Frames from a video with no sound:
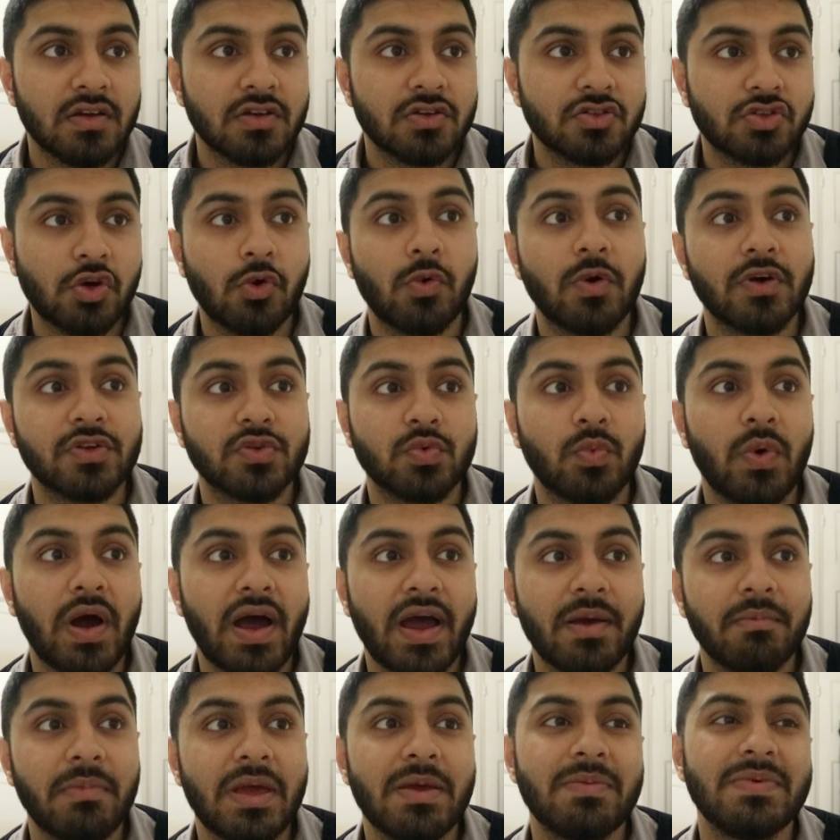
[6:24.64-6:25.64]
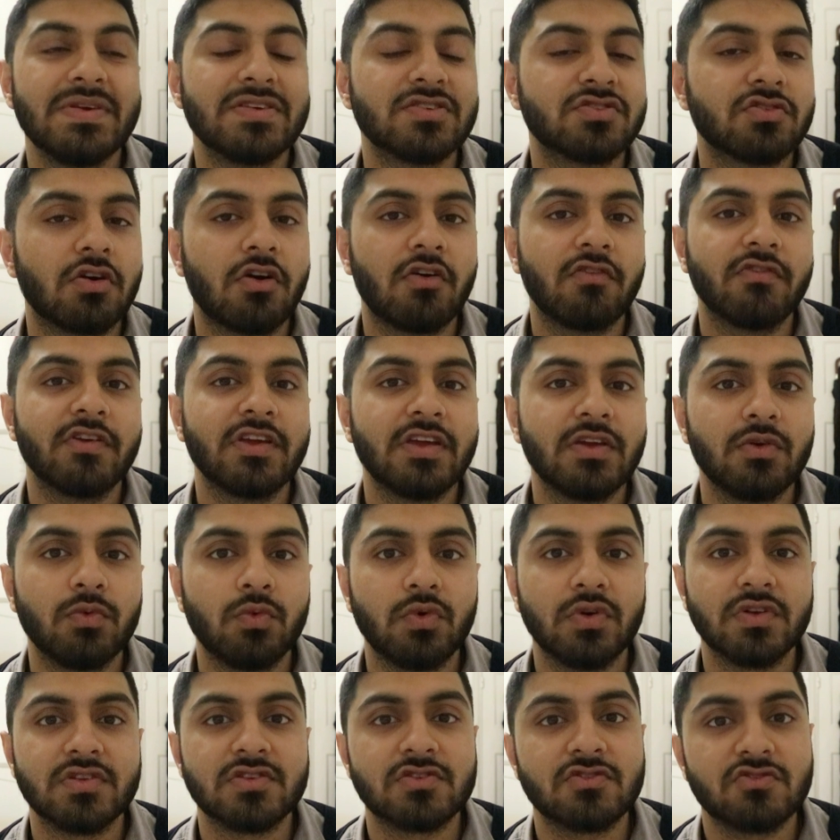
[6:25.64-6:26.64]
show us why maybe Sarri
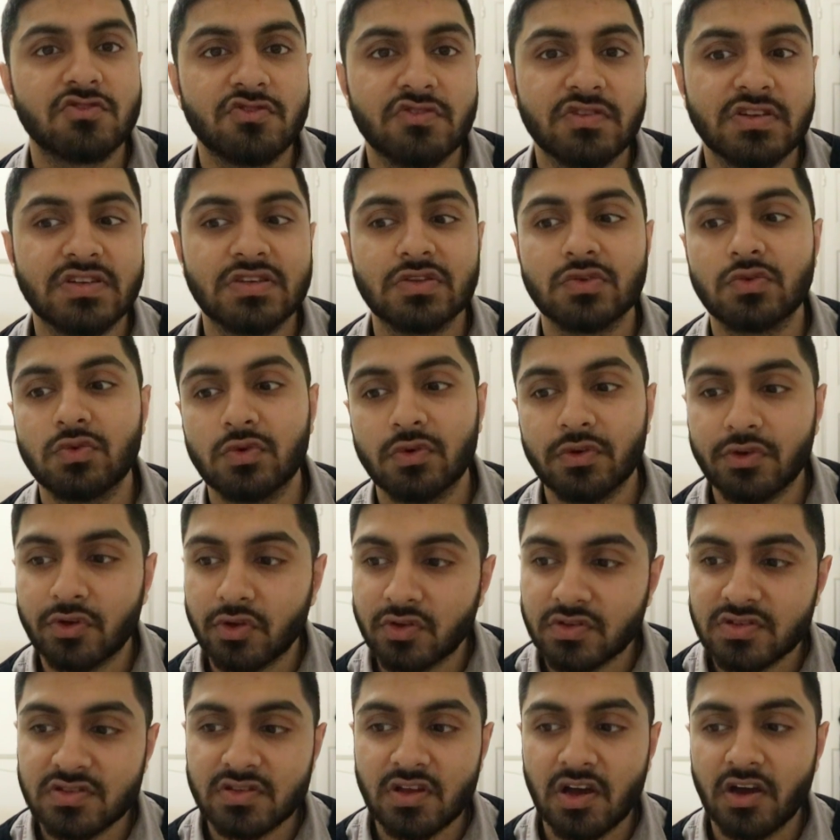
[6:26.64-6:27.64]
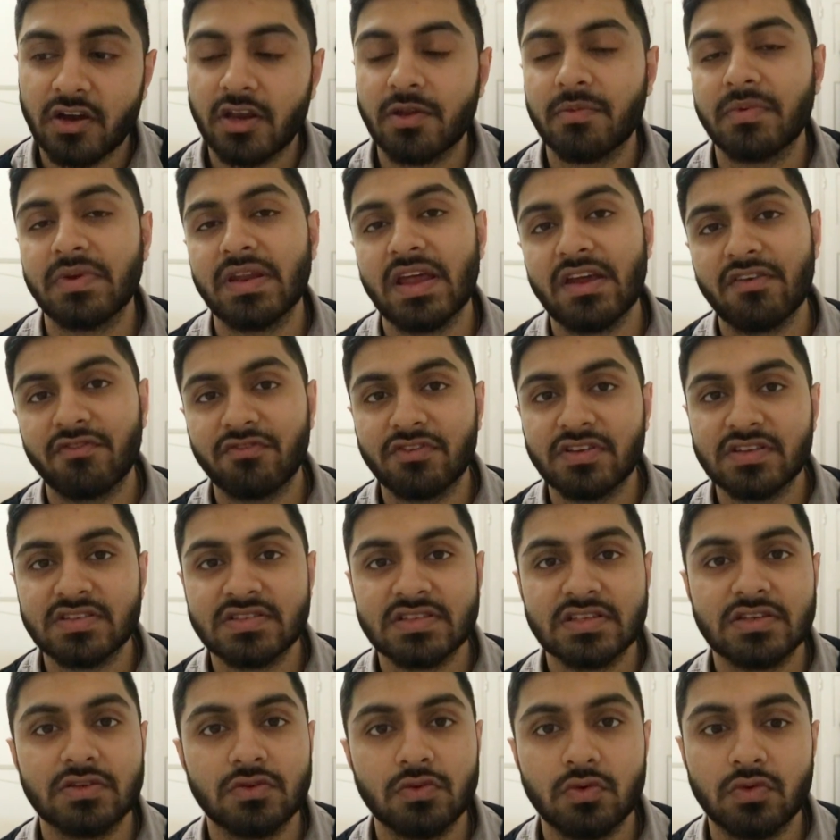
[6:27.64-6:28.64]
was critical and not starting him in every
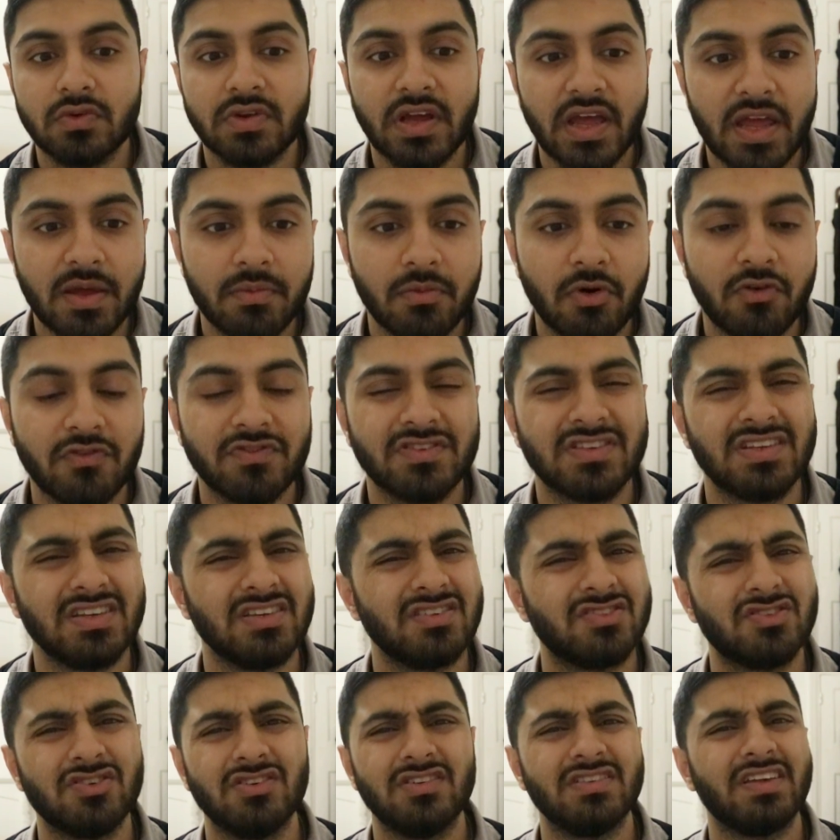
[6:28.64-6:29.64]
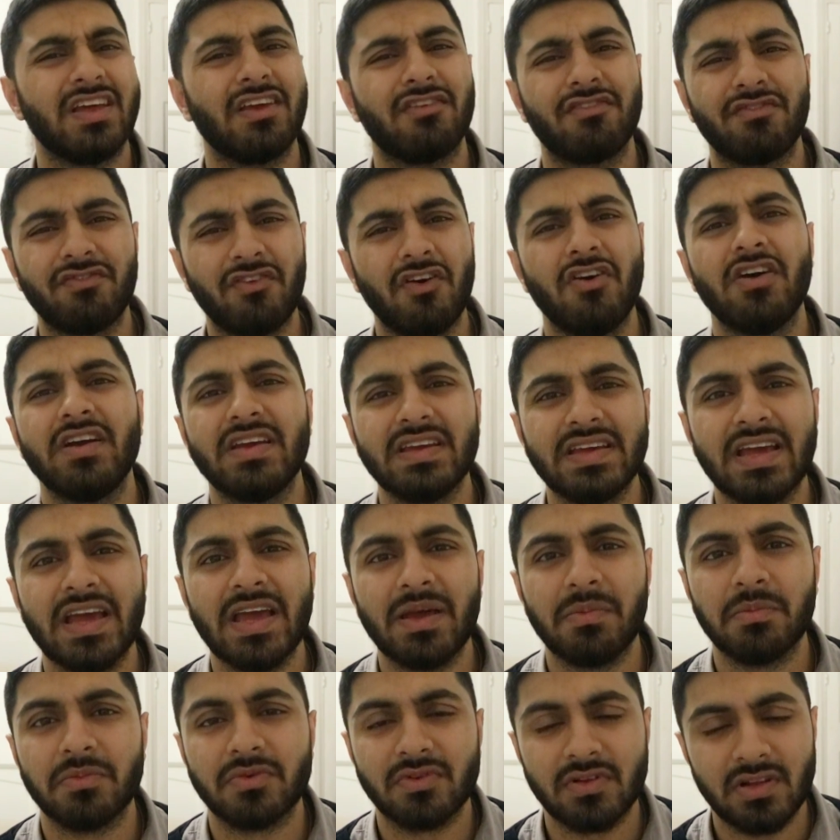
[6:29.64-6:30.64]
single game. Obviously, he shouldn't take 30
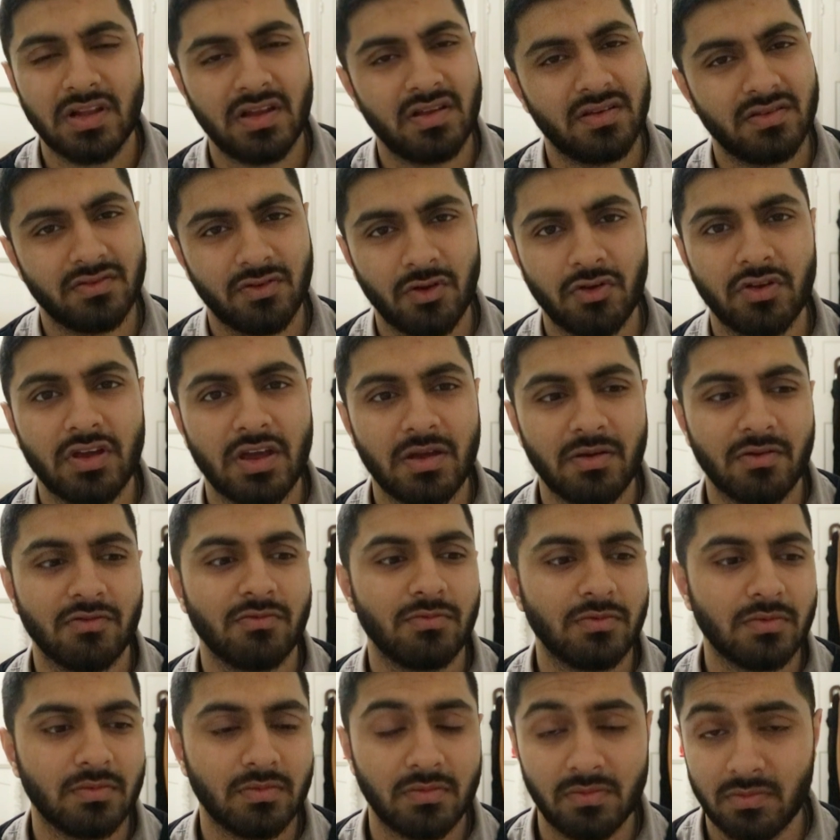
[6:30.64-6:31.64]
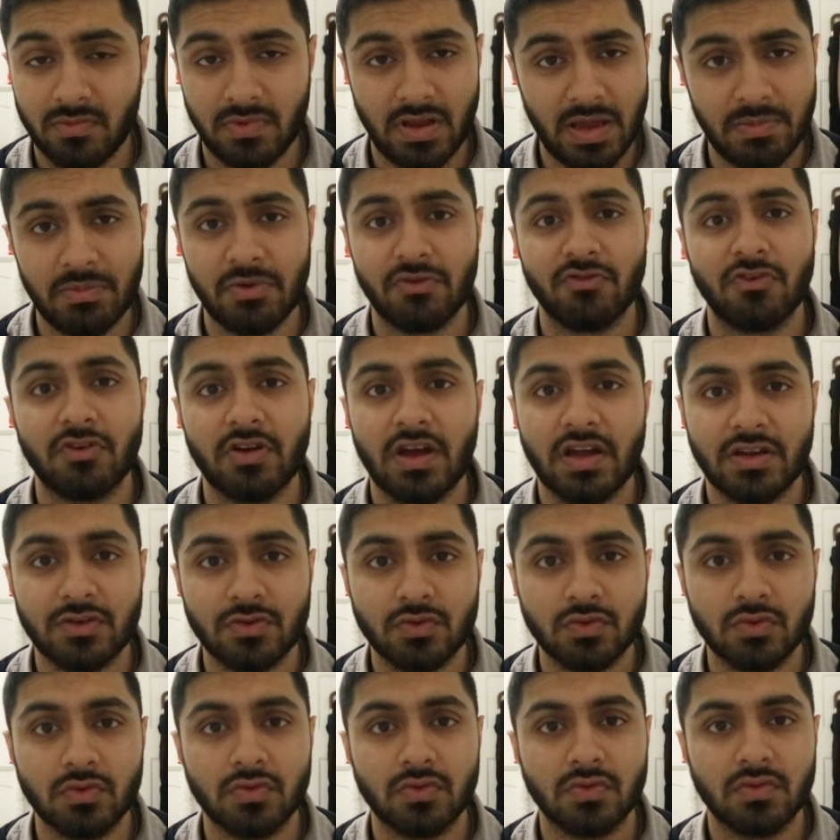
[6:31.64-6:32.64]
games. Don't get, get me wrong
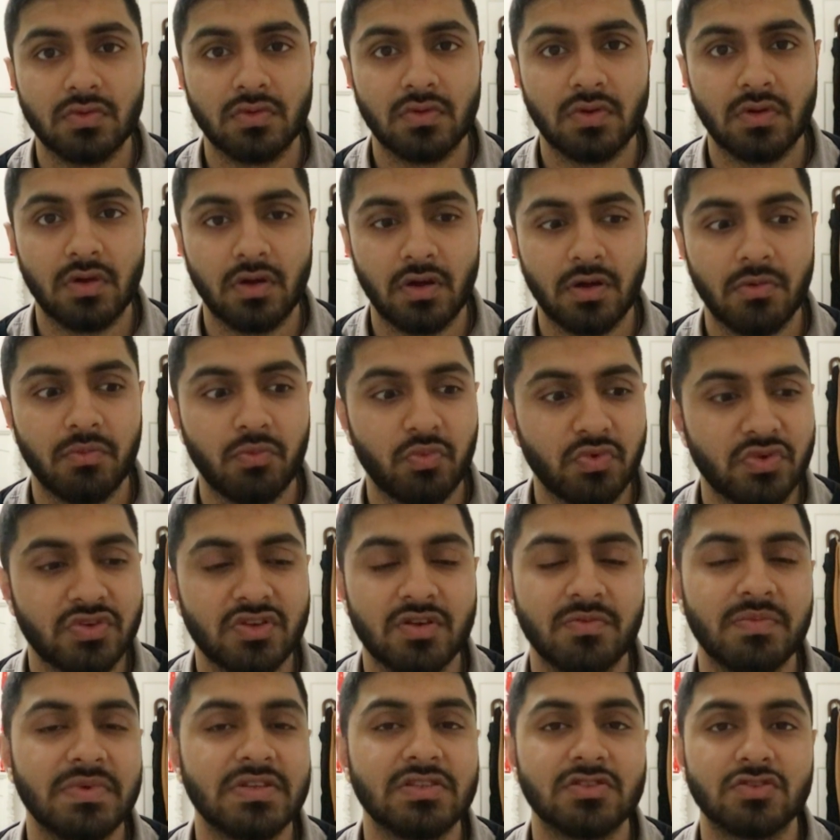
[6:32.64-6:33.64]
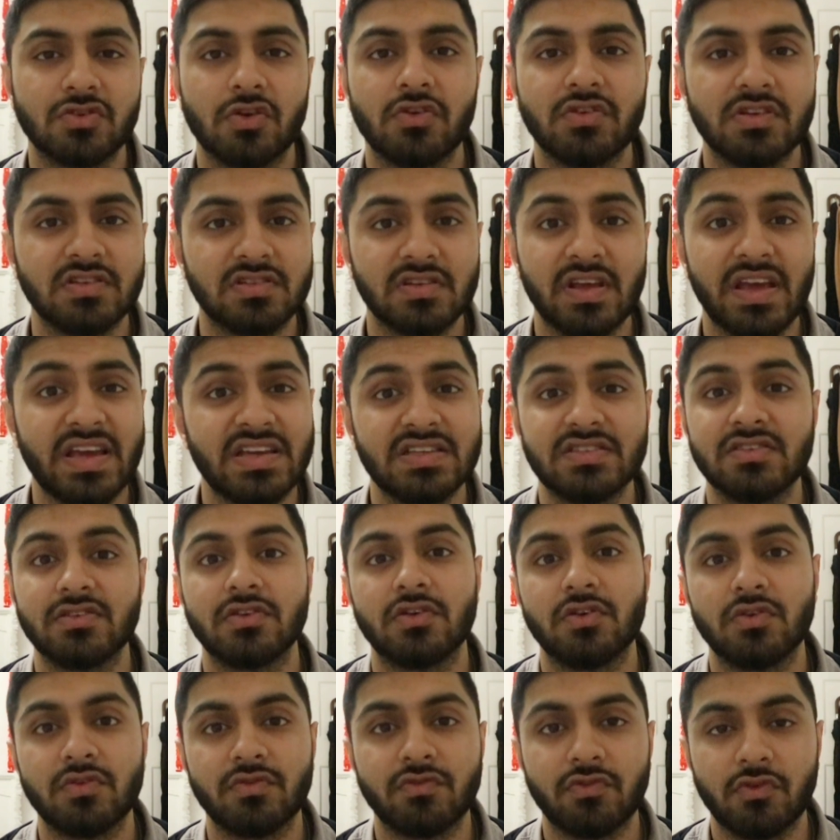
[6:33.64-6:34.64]
at all. Um, we should have been shown this ages
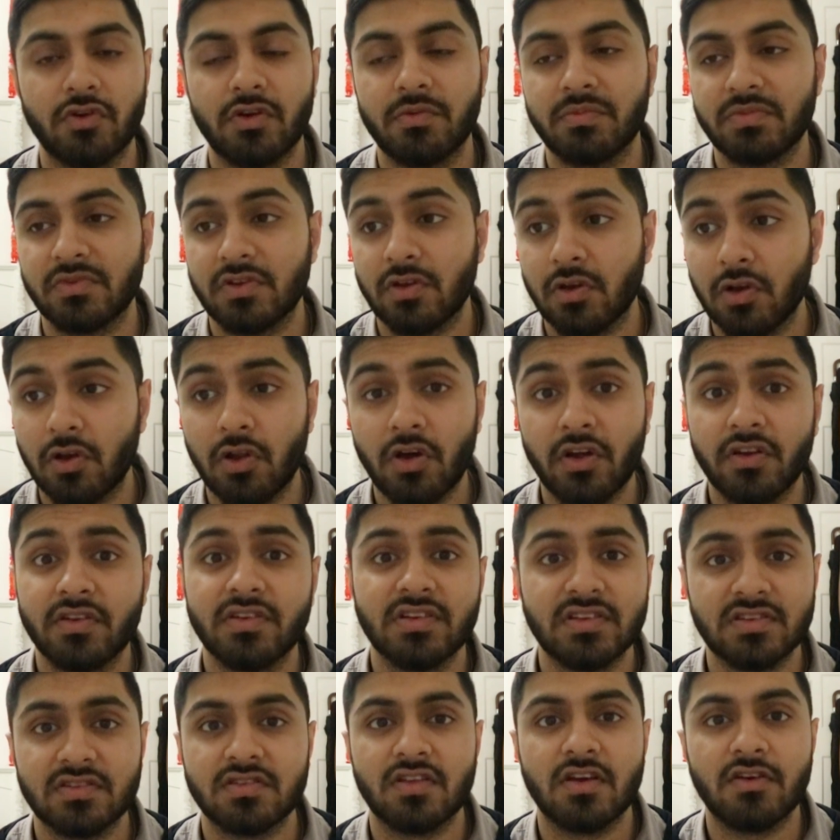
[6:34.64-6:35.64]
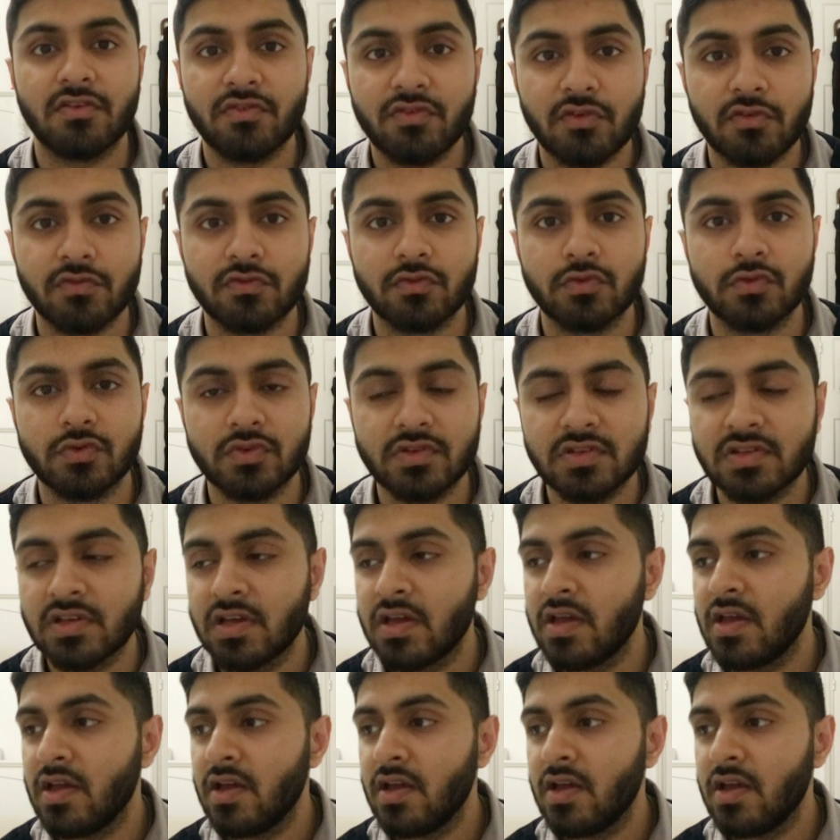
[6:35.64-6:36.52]
ago for him to learn these stuff, of course.